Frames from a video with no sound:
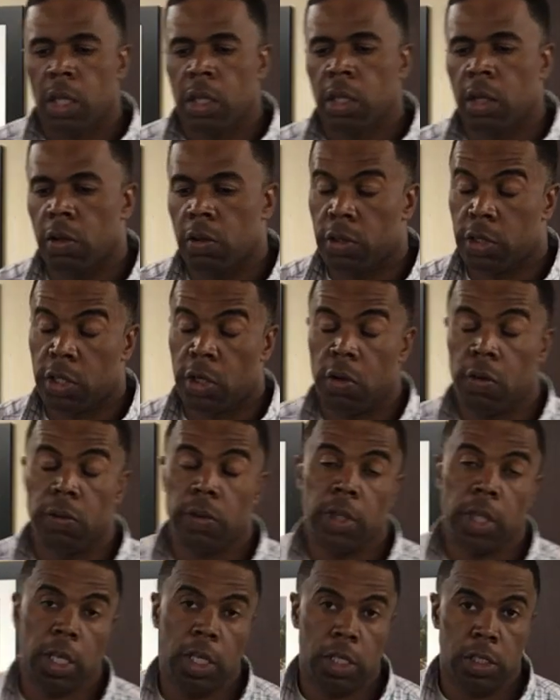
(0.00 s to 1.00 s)
There are
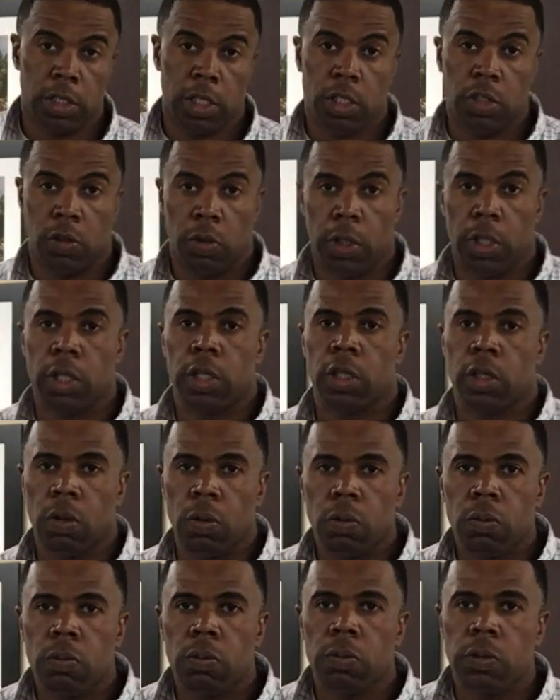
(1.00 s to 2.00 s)
certain things that you can do
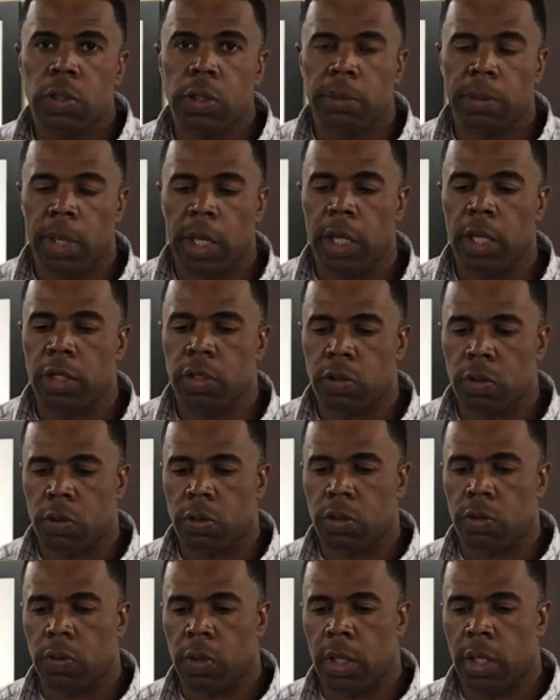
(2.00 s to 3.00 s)
to manage your
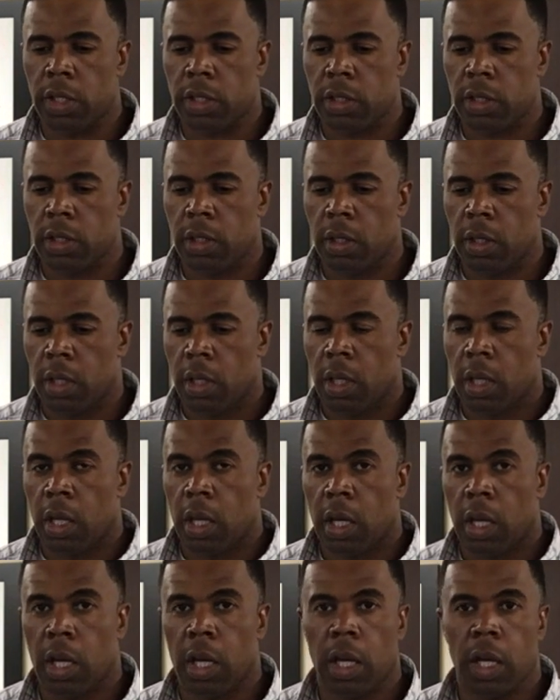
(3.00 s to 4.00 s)
stress.
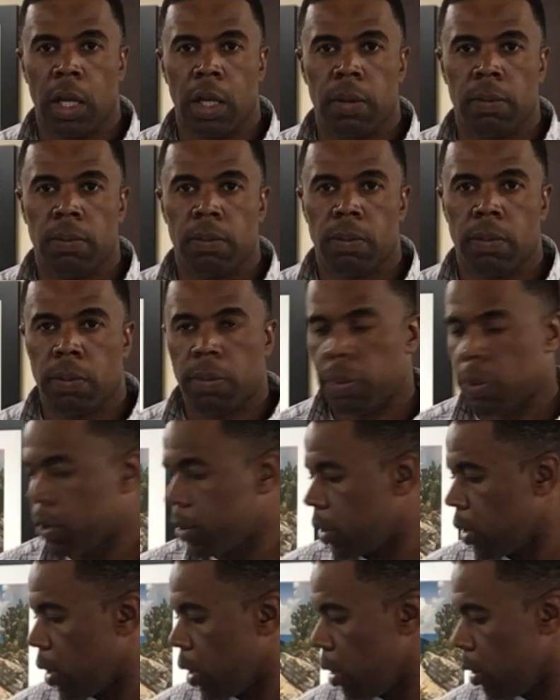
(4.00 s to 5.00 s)
I, per
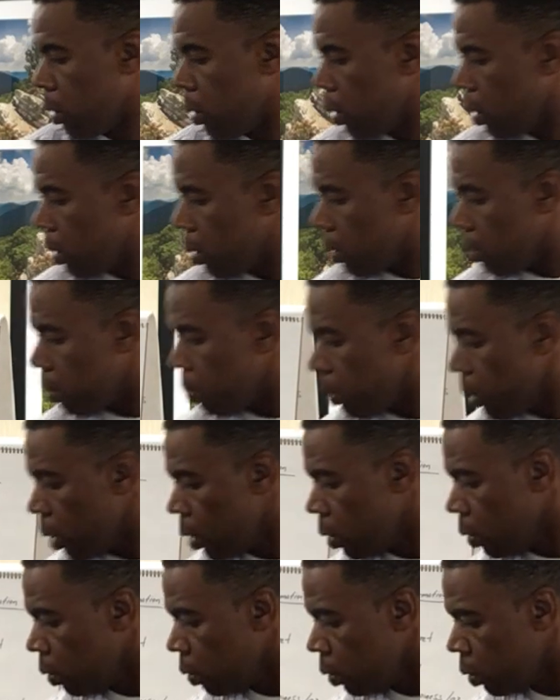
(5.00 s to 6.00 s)
se,
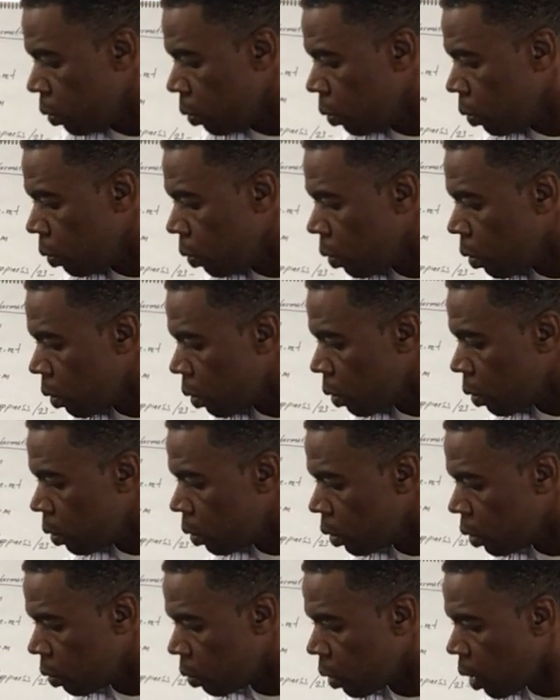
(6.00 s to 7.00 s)
build little
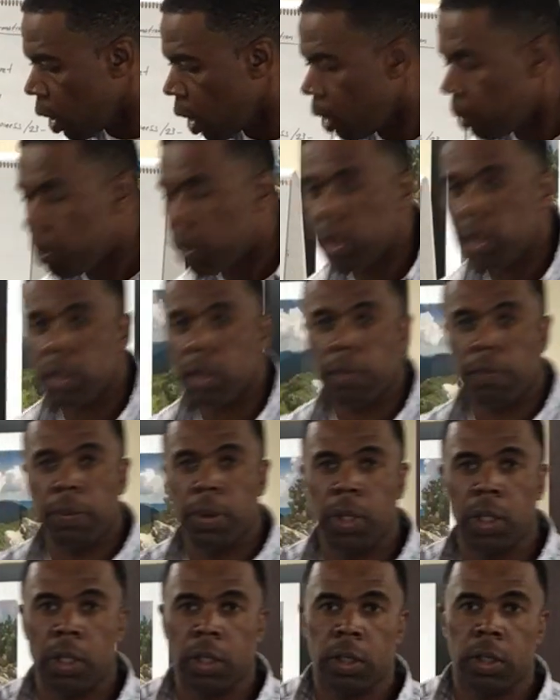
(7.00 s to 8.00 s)
hobbies of
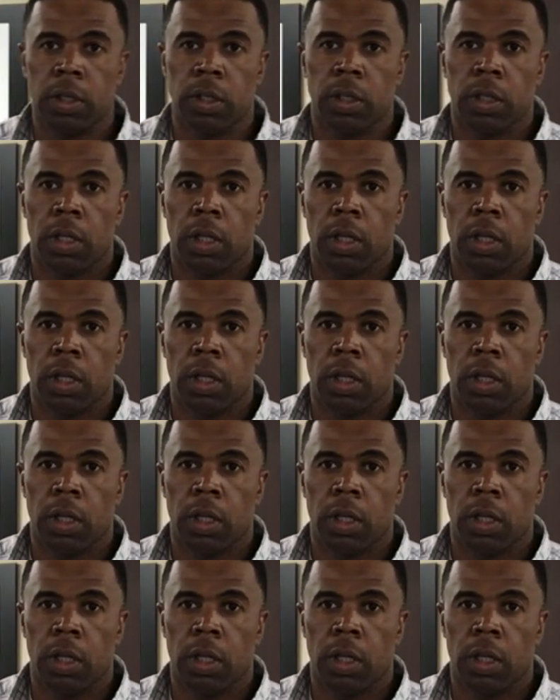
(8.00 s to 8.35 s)
building